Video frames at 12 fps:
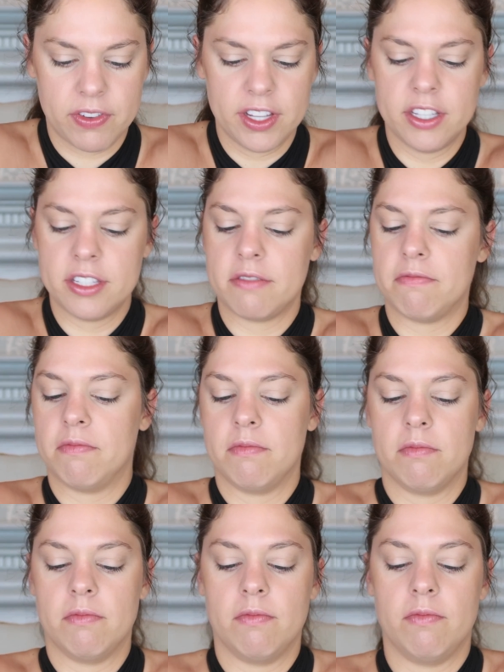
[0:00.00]
feels
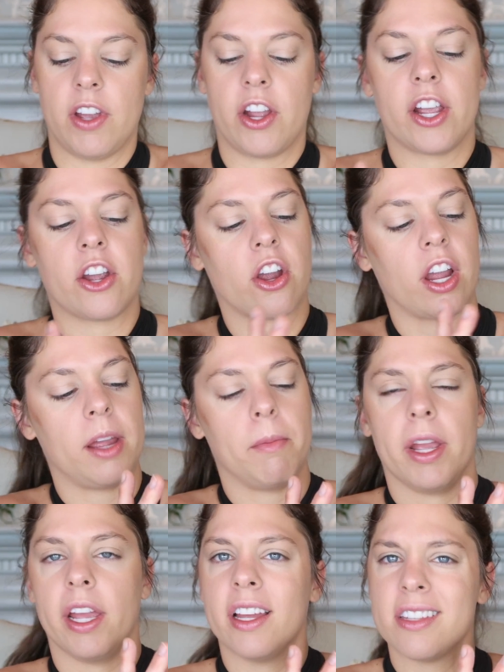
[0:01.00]
very creamy.